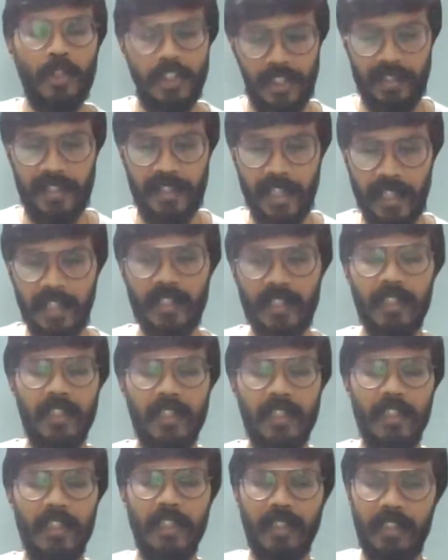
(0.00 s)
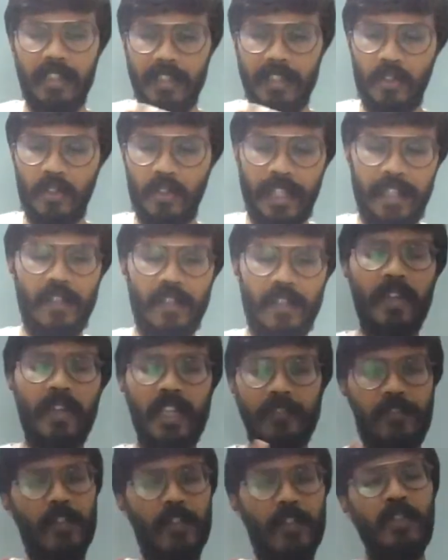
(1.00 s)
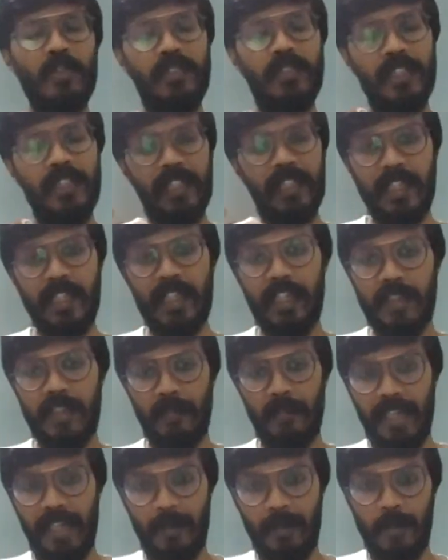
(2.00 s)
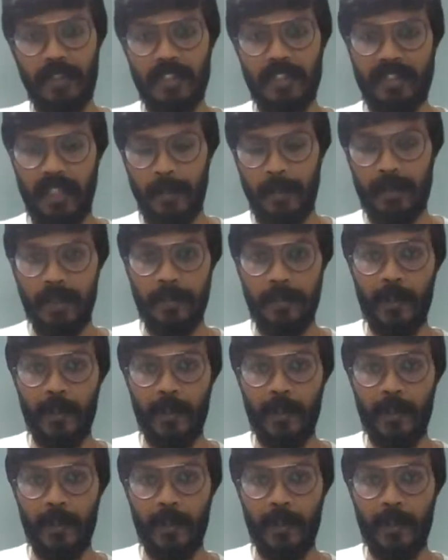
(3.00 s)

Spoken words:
coaching yet, you cannot afford to segregate multiple steps,